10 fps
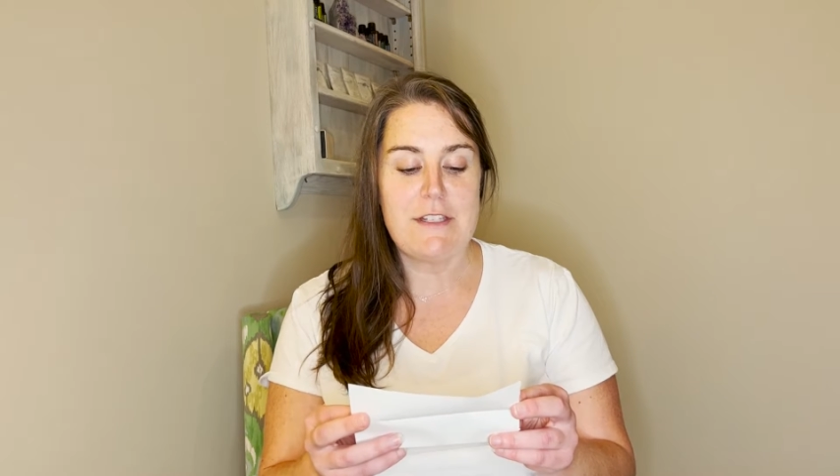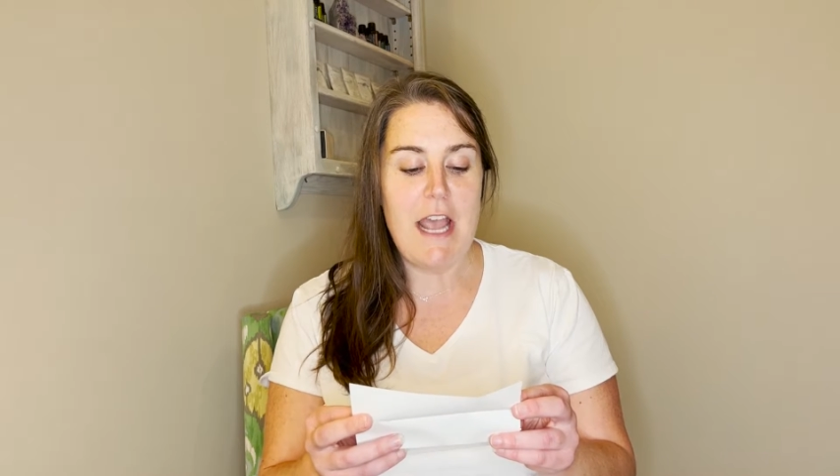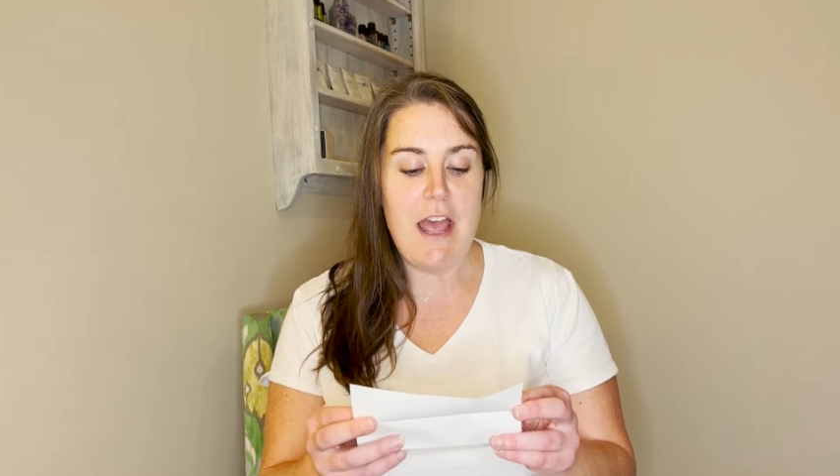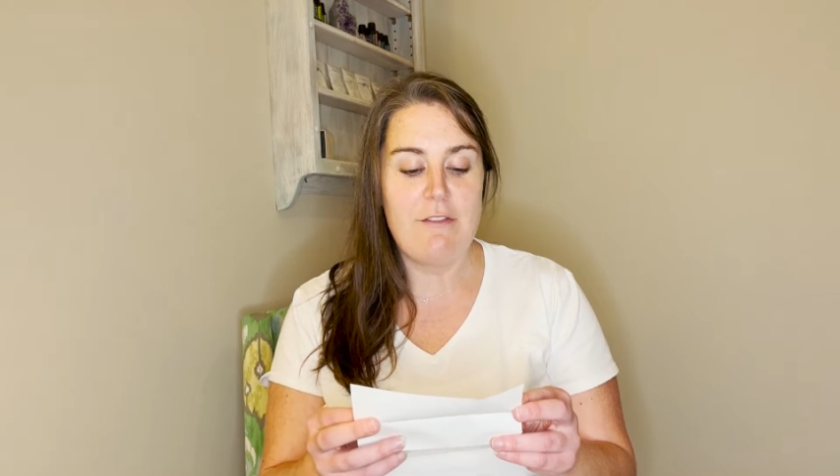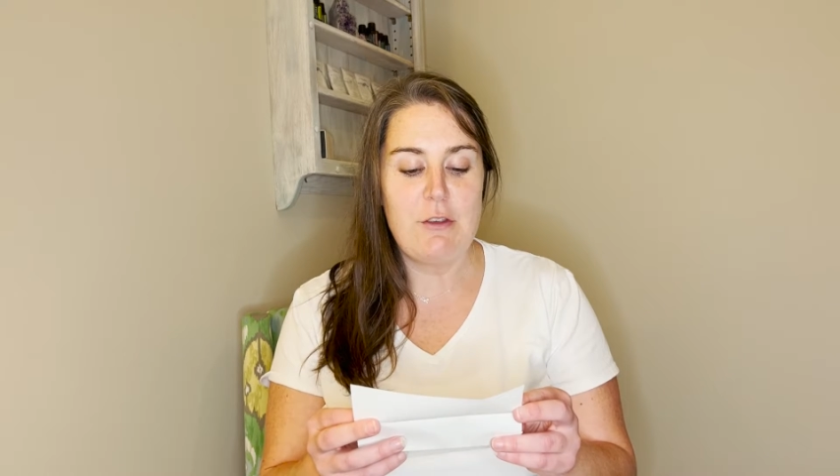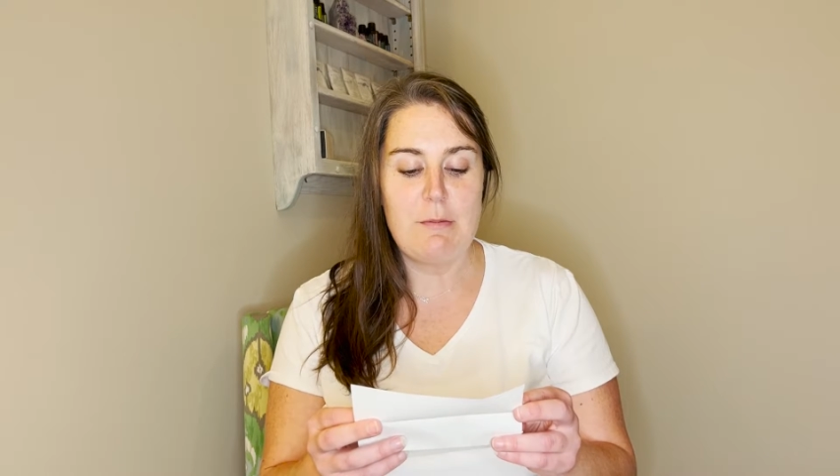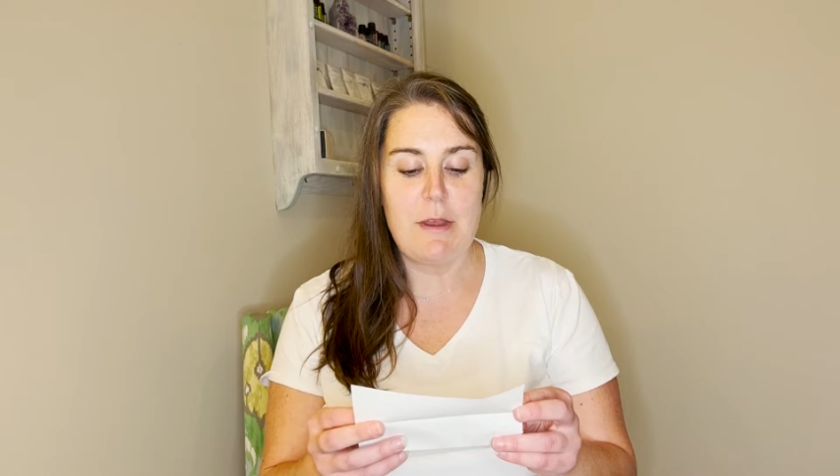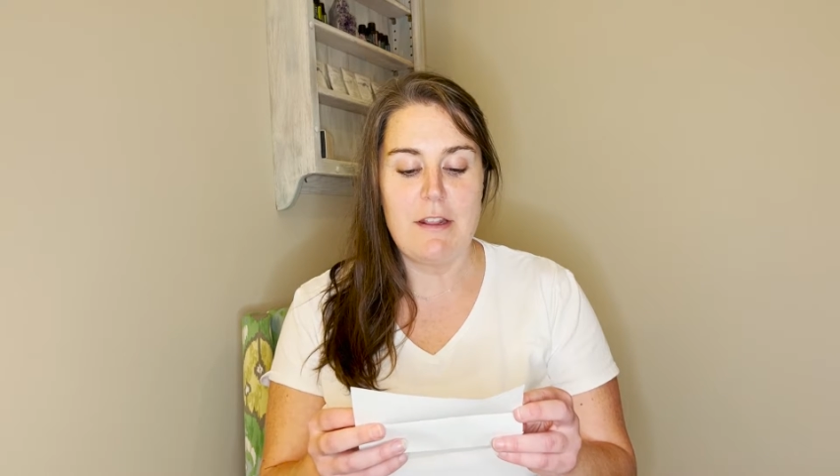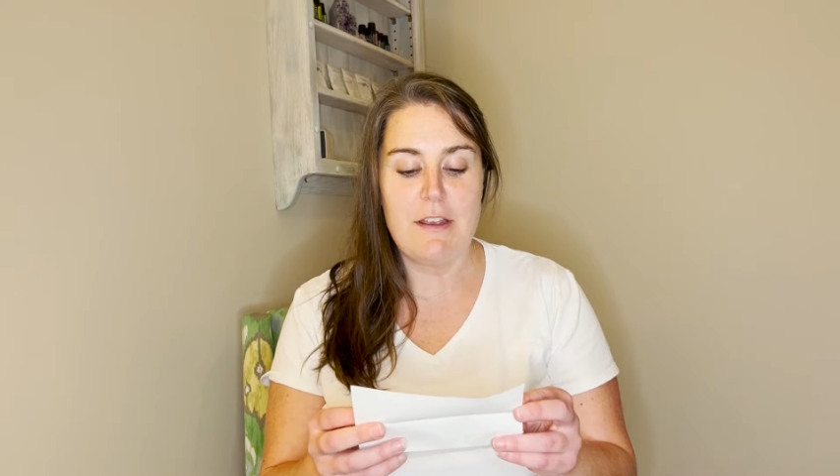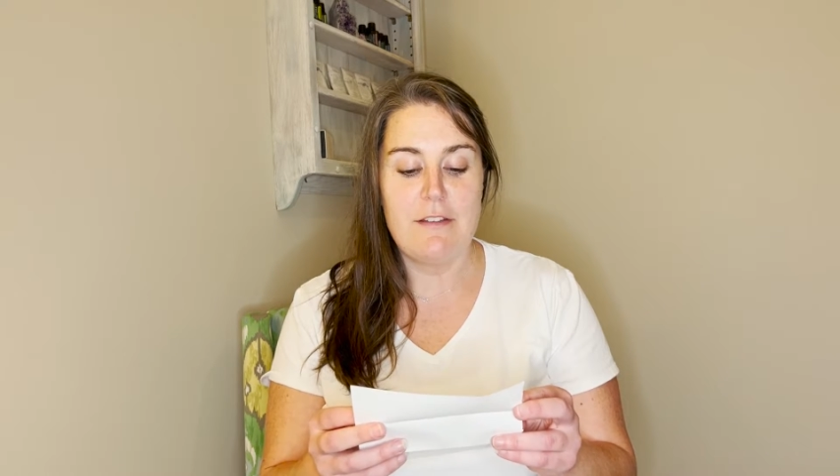to have you in
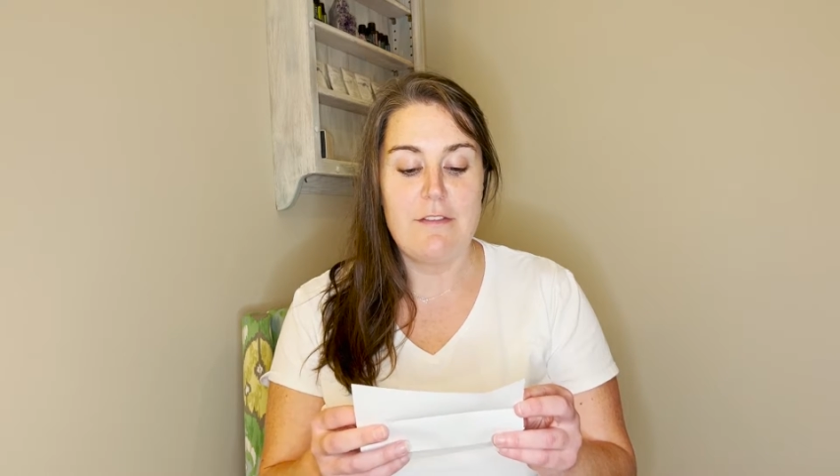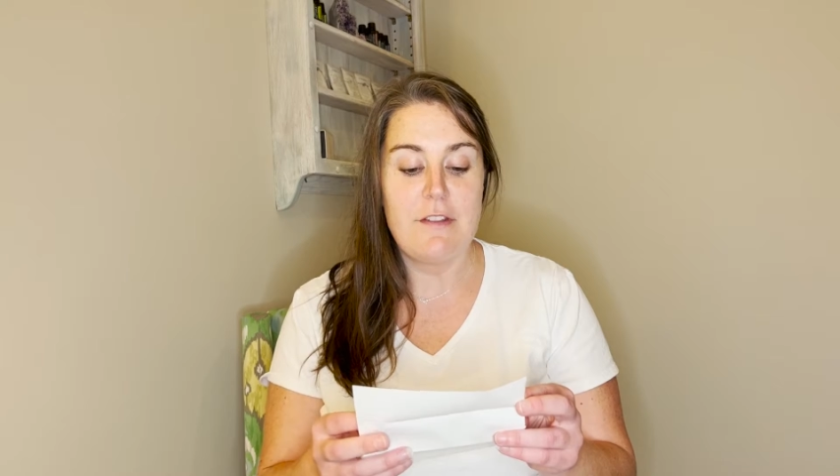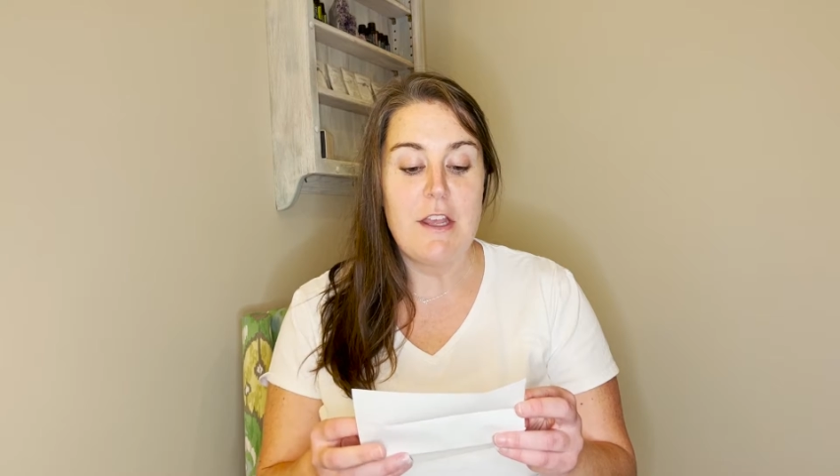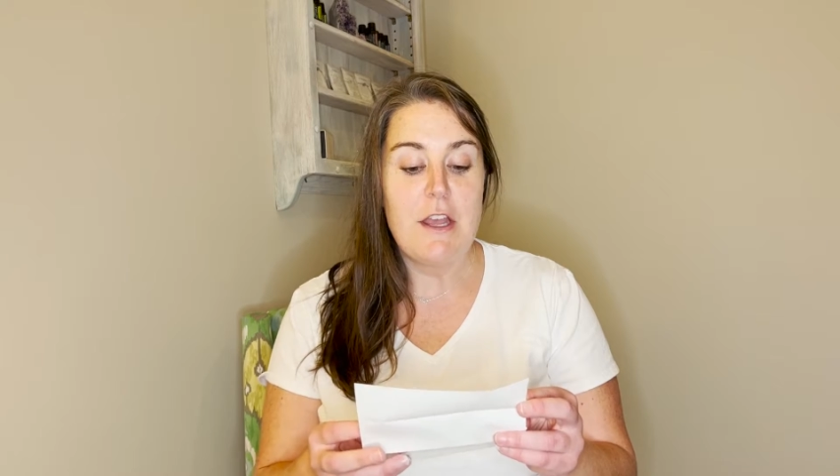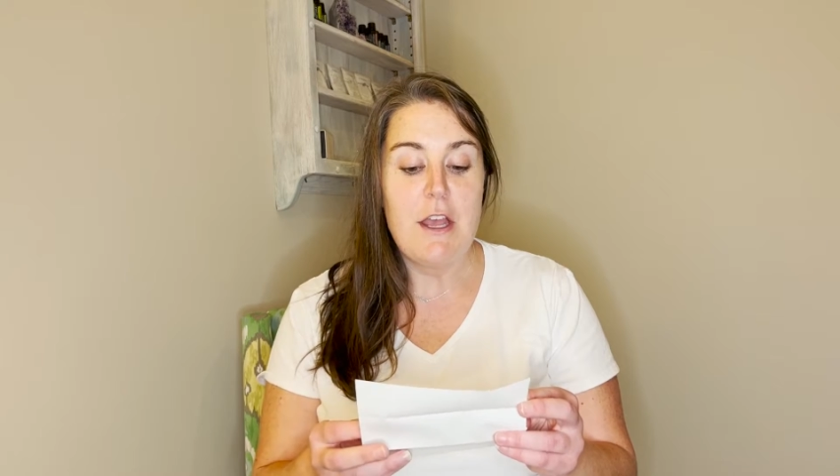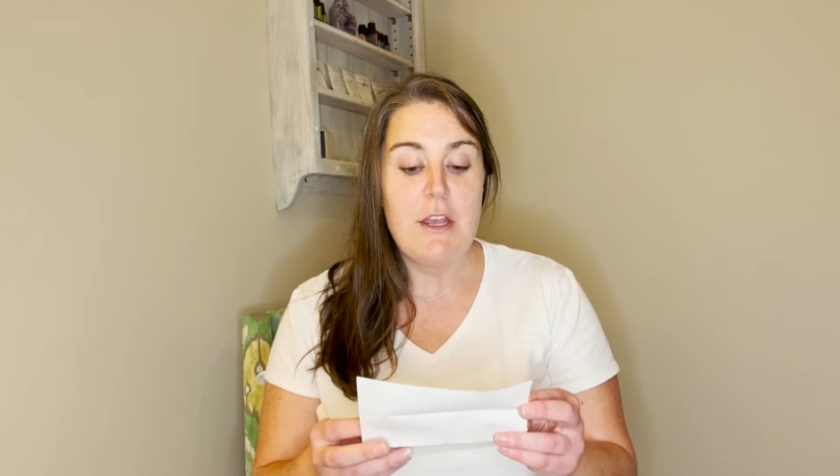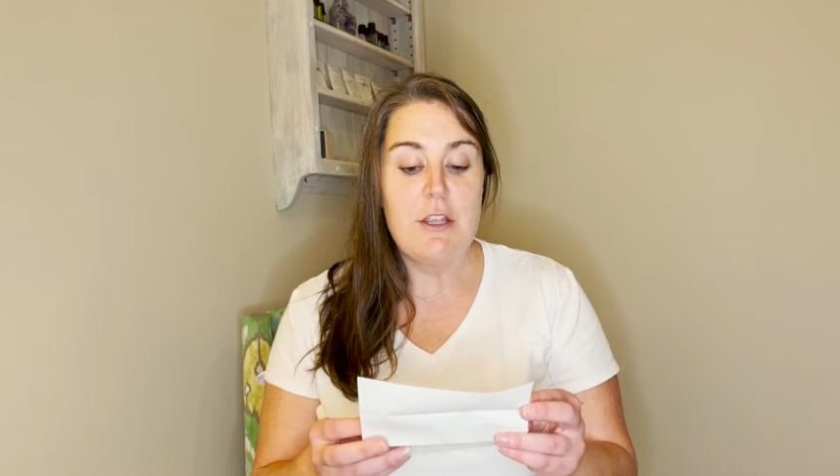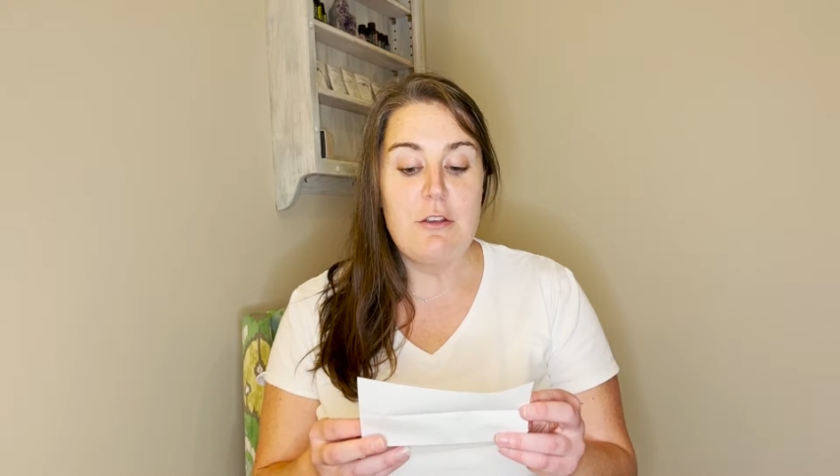my life.